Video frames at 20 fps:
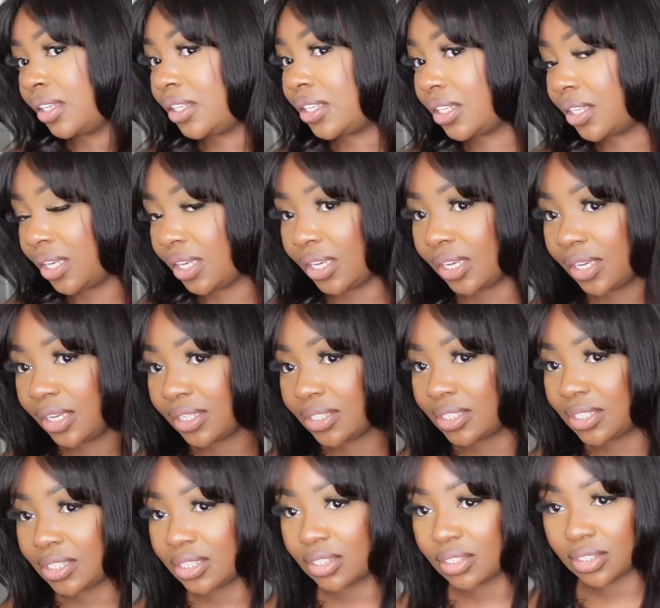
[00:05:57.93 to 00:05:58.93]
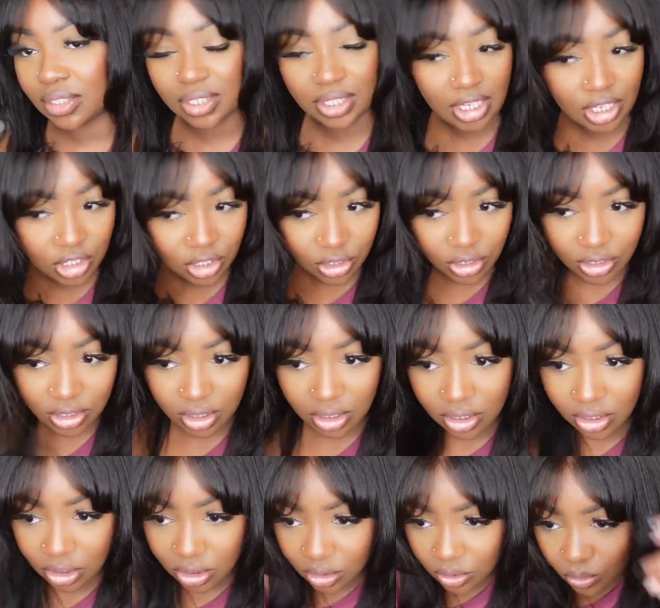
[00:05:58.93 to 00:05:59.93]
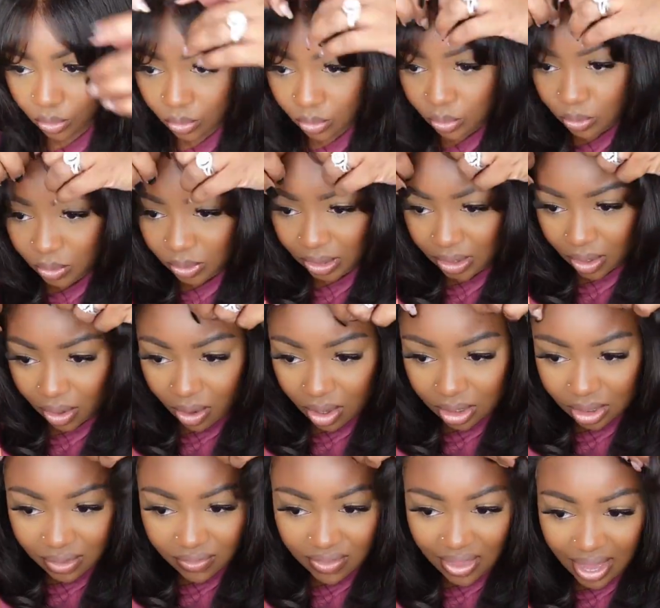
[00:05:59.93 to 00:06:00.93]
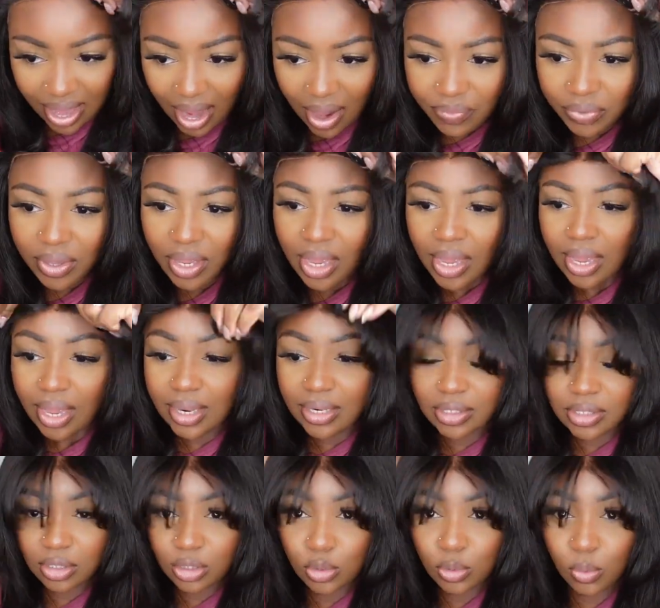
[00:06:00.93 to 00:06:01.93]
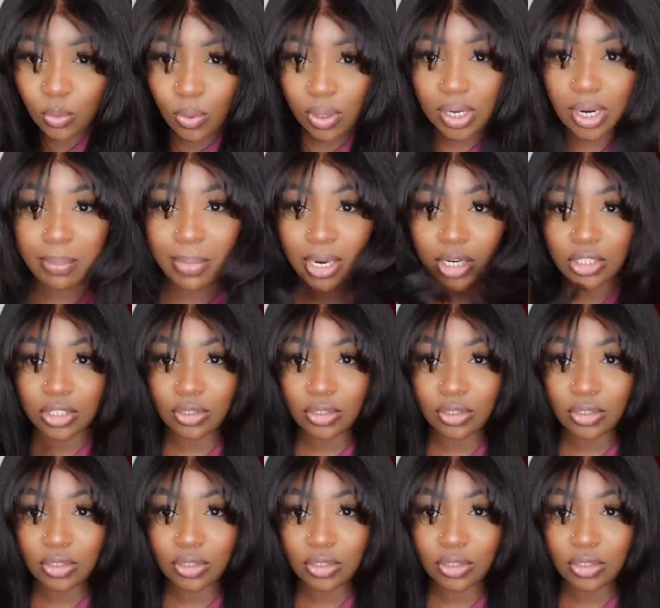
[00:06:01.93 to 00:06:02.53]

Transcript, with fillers: your kids, teachers, and the school, and all of that. And so you want to make